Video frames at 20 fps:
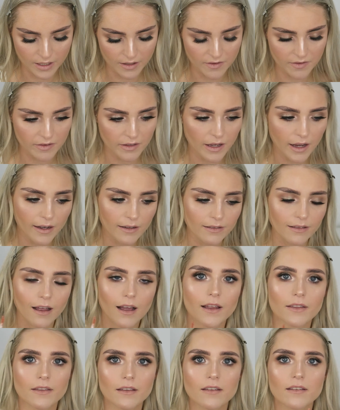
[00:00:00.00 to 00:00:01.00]
Let's see how
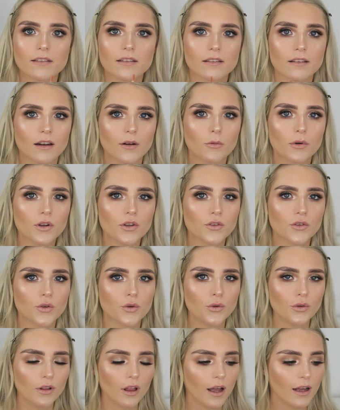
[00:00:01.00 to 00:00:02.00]
light this is. I don't want it
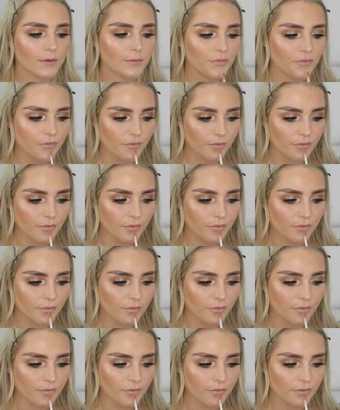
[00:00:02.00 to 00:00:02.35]
too light.